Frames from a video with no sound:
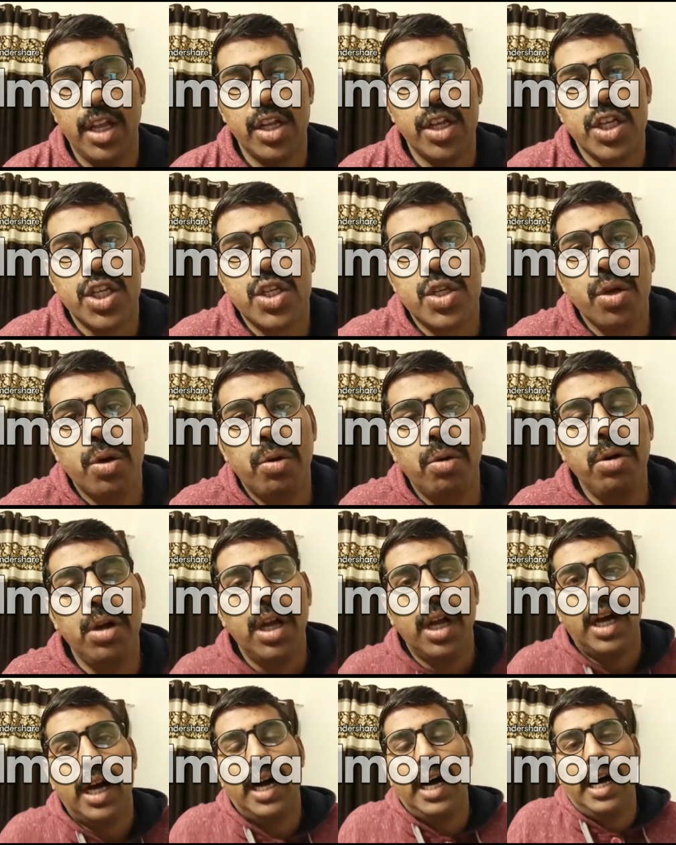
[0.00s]
So
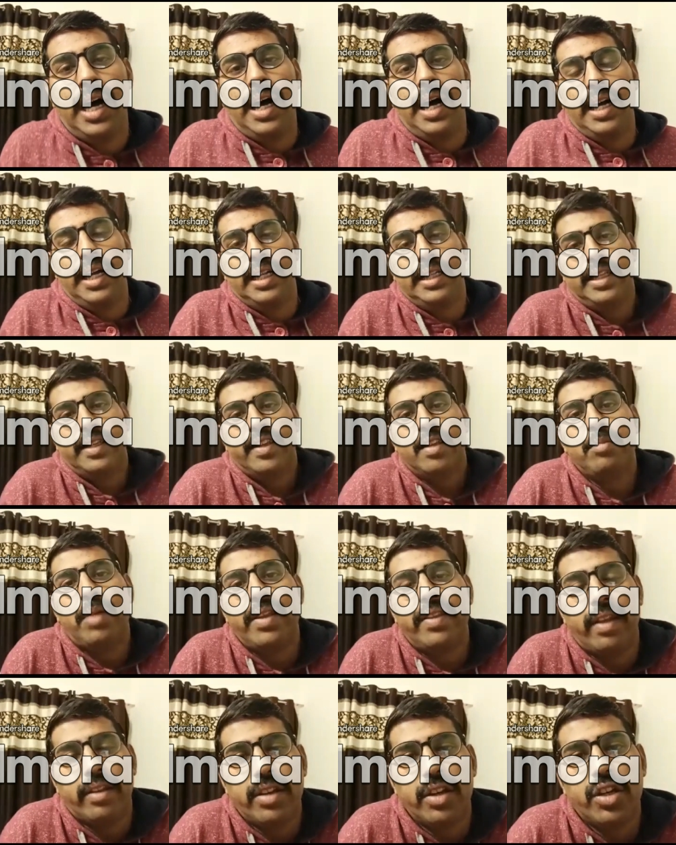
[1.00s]
uh, this is my
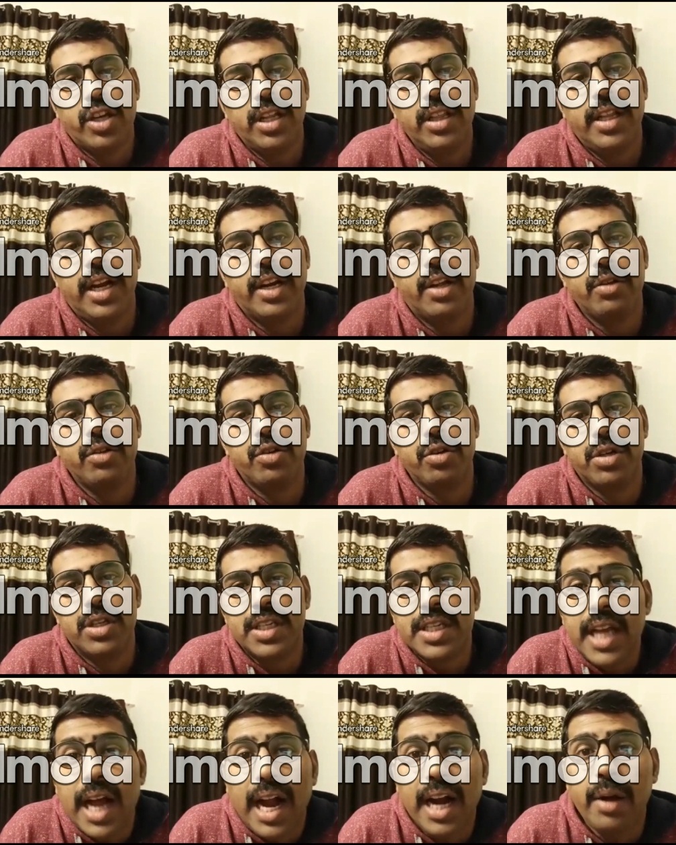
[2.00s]
suggestion that you should
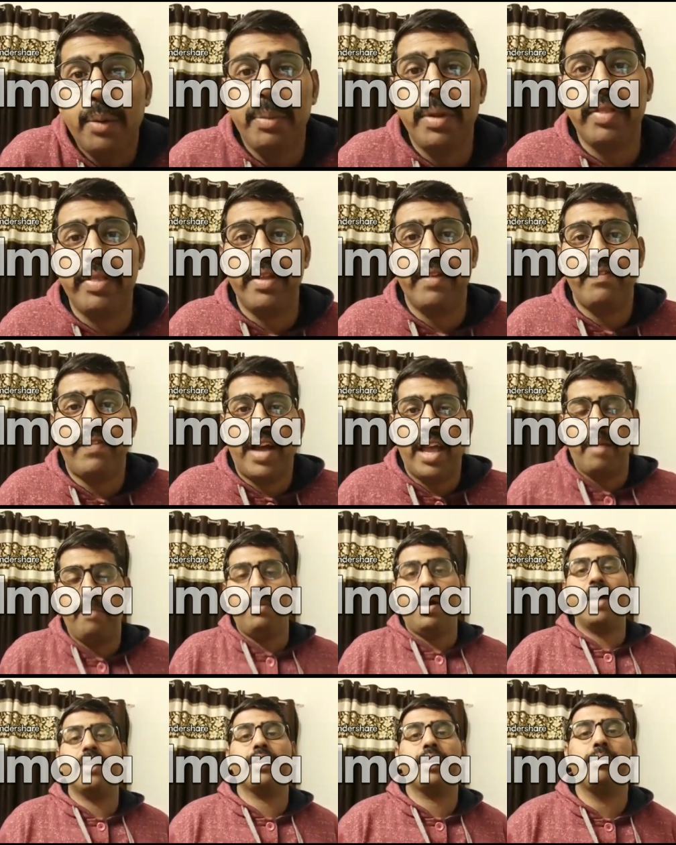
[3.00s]
start with the 5
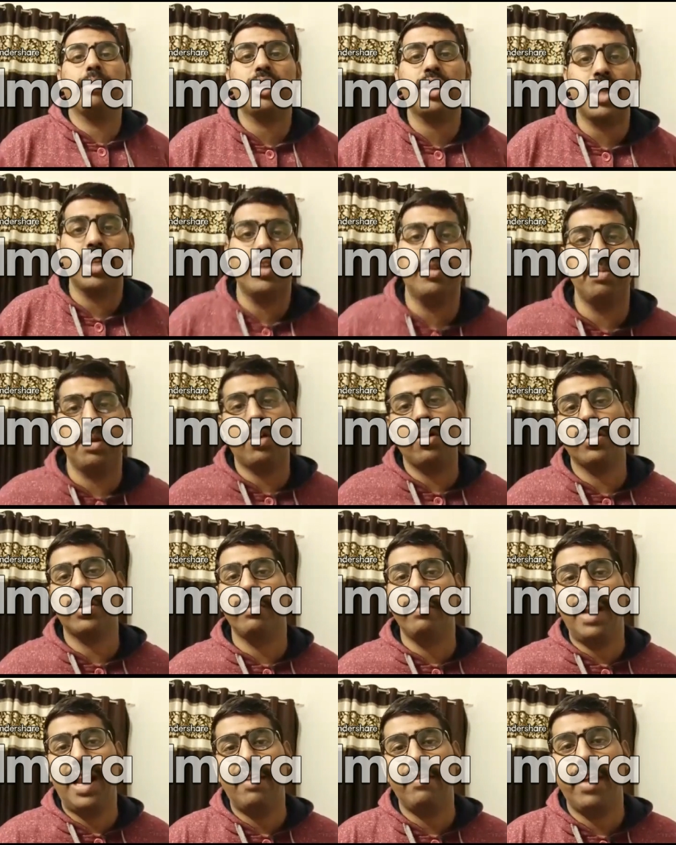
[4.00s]
marks questions because you
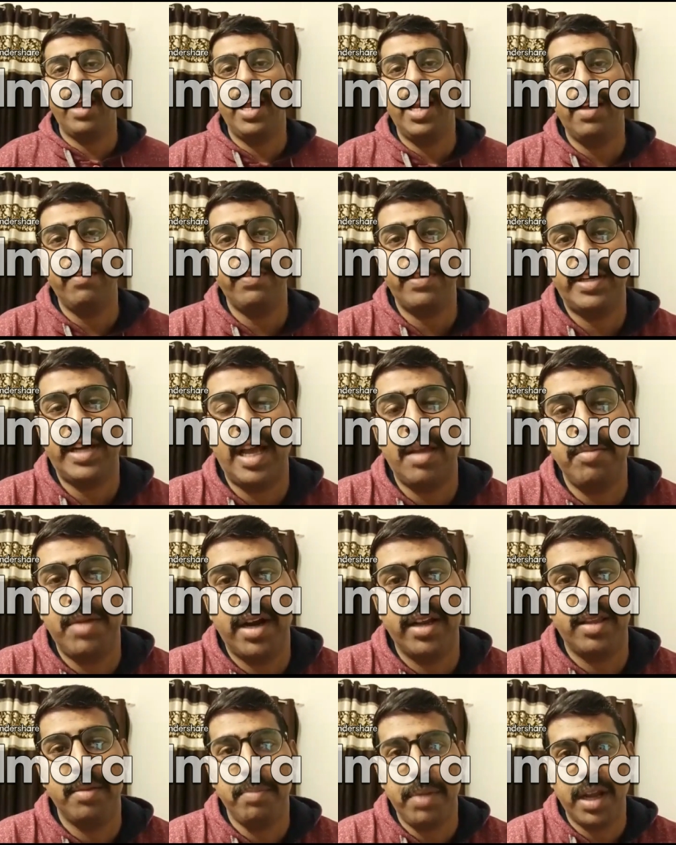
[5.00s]
will have enough time
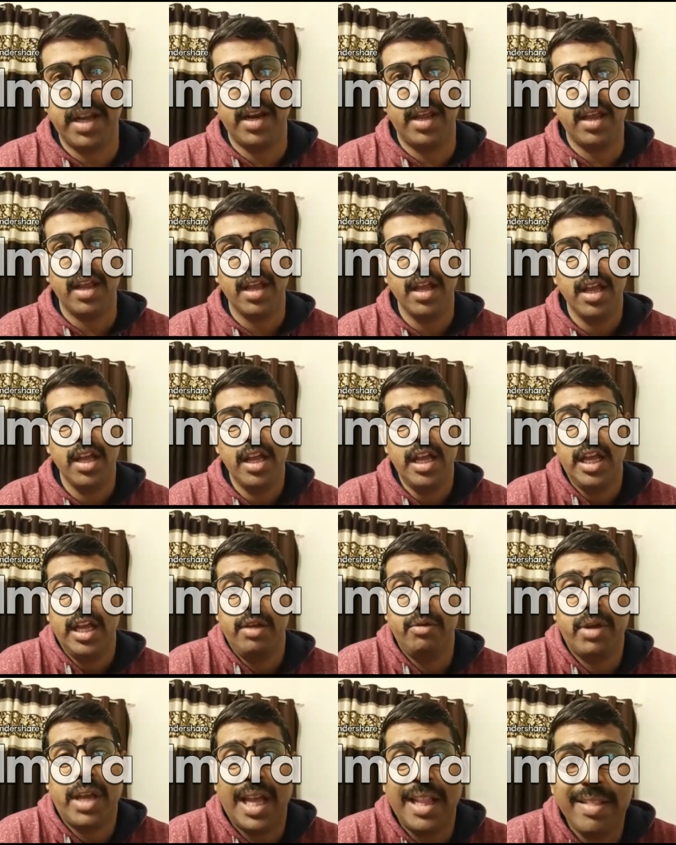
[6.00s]
at the beginning.
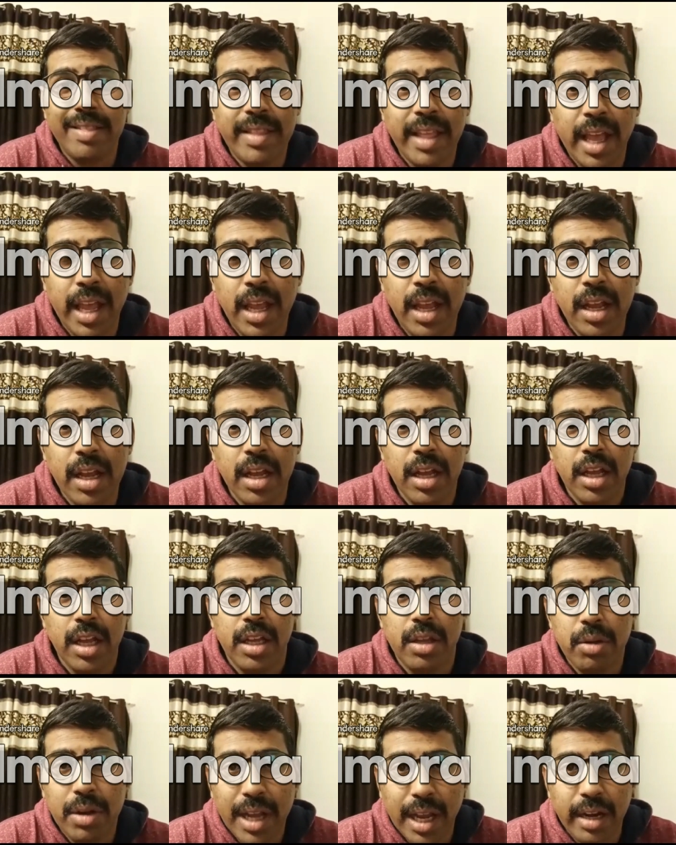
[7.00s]
You can think,
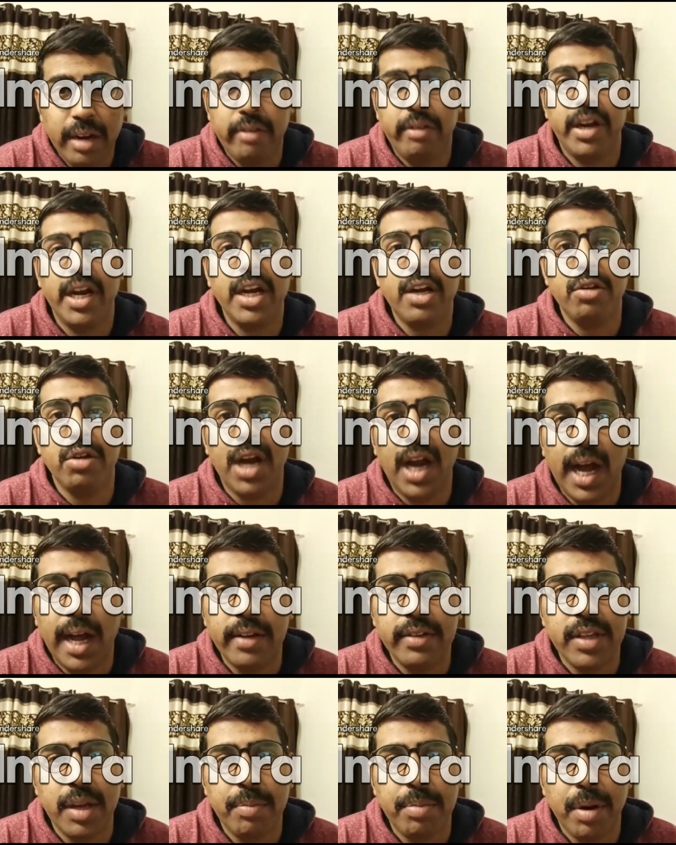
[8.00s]
you can create your
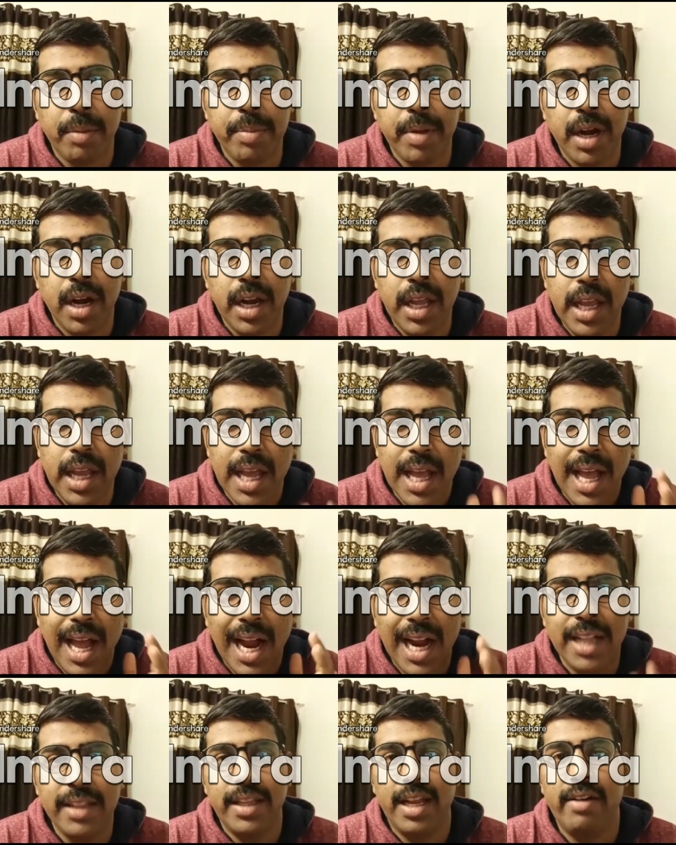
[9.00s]
answer properly
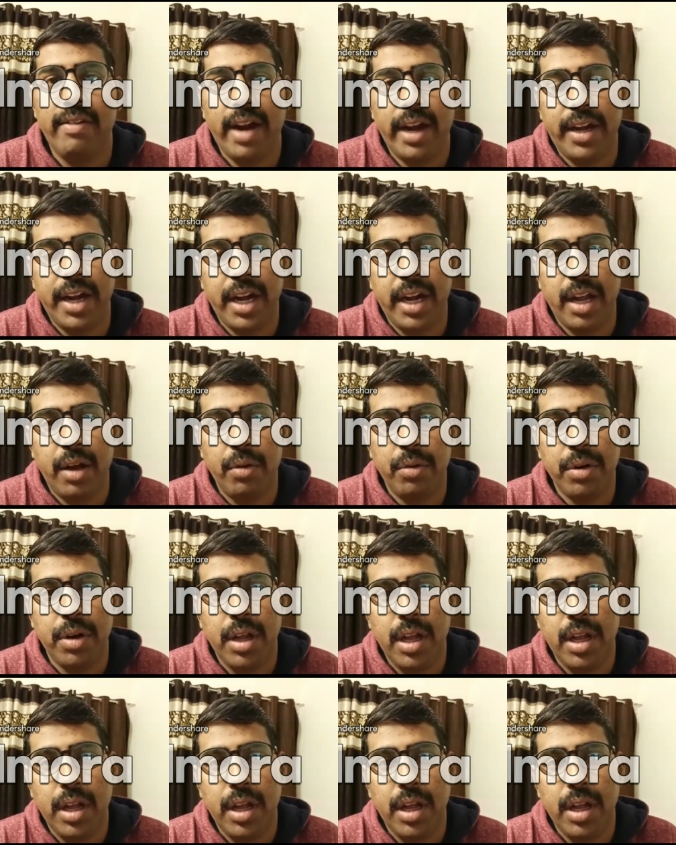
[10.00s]
and then write it down.